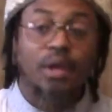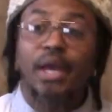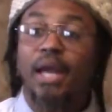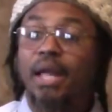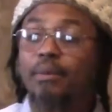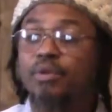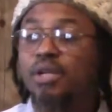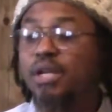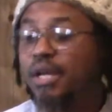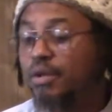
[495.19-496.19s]

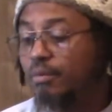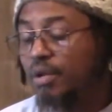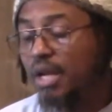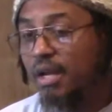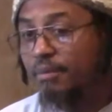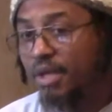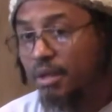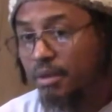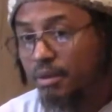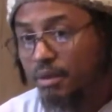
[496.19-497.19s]
Alhamdulillah Rabbil
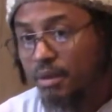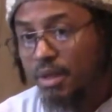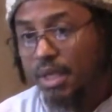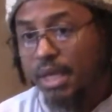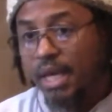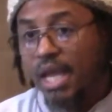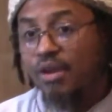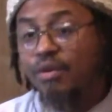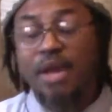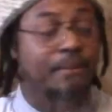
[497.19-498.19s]
Alameen. And
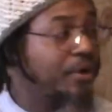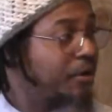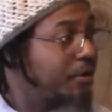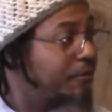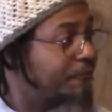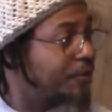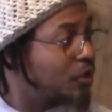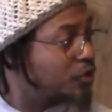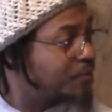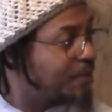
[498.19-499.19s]
remember, for
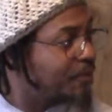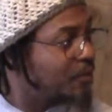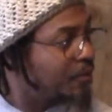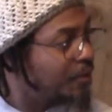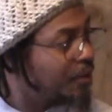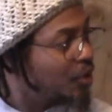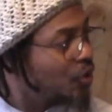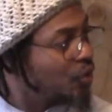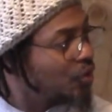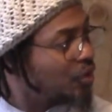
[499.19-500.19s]
those people
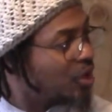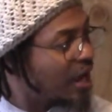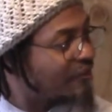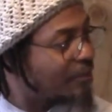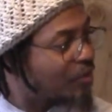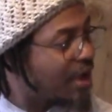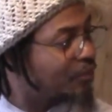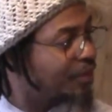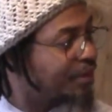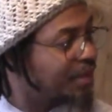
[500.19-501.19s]
who have a
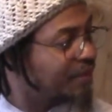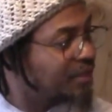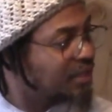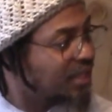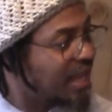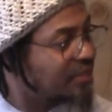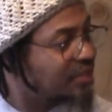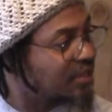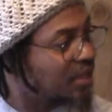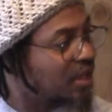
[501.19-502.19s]
problem with giving zakah and
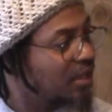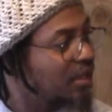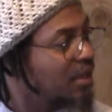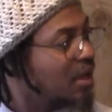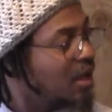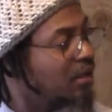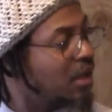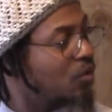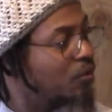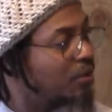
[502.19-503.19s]
sadaqah,
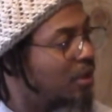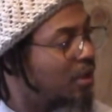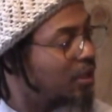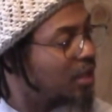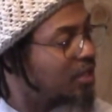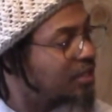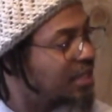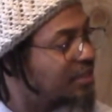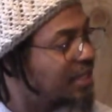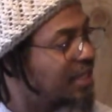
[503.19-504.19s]
Allah
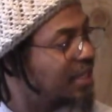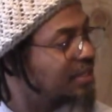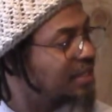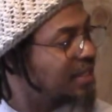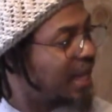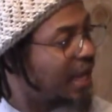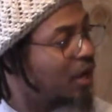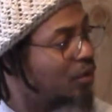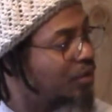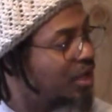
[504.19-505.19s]
says that He is in the
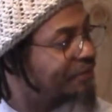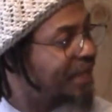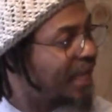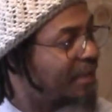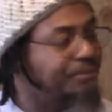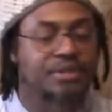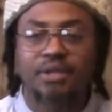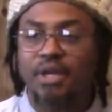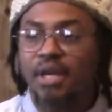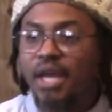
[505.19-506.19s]
aun of the abd.
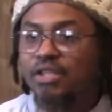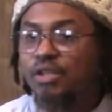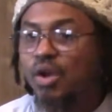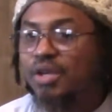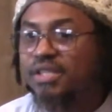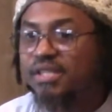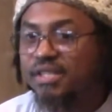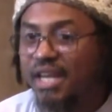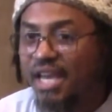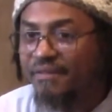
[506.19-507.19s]
As long as the
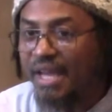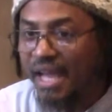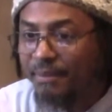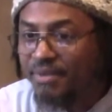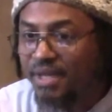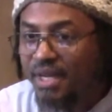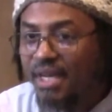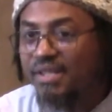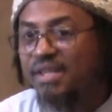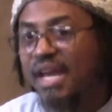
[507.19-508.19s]
slave, the abd,
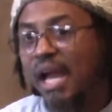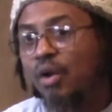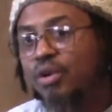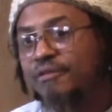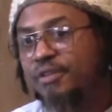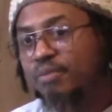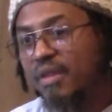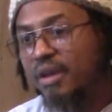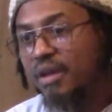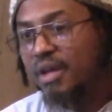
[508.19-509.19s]
is in the aun of his
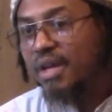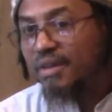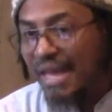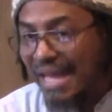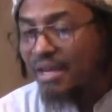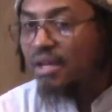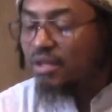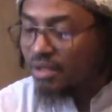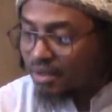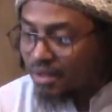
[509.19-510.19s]
brother.
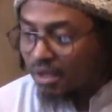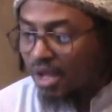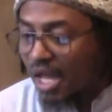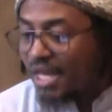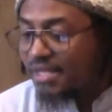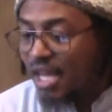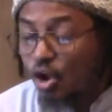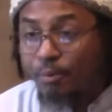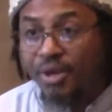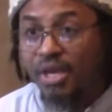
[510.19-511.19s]
The law is
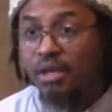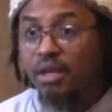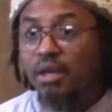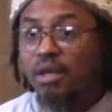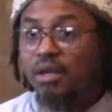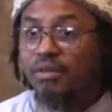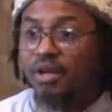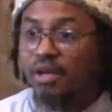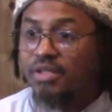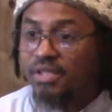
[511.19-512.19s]
helping
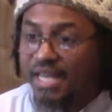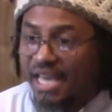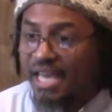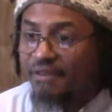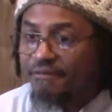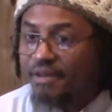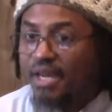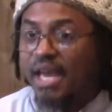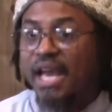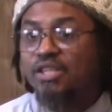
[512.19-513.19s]
the slave
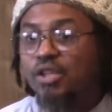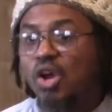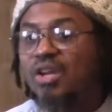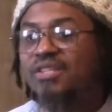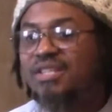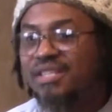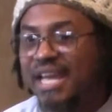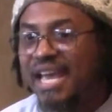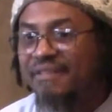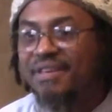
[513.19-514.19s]
as long as the
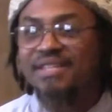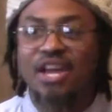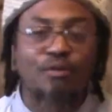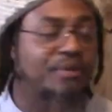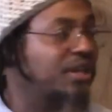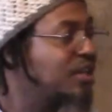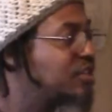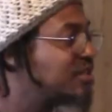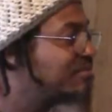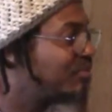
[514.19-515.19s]
slave is helping
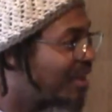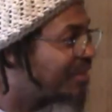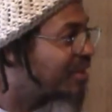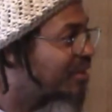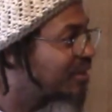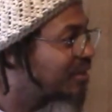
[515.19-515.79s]
his brother.